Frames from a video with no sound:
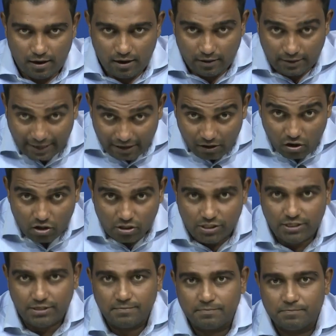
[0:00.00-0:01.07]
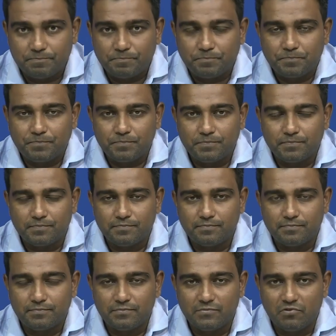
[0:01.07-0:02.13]
a technology
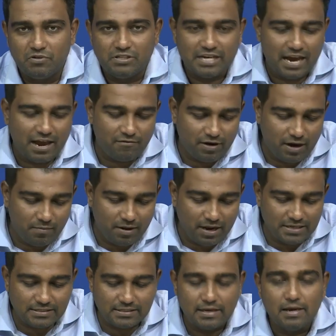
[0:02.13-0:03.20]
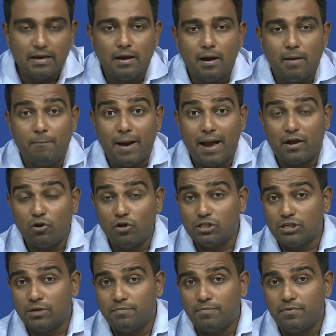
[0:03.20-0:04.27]
which I have named as
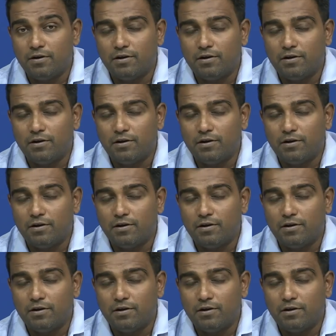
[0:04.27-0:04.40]
microchip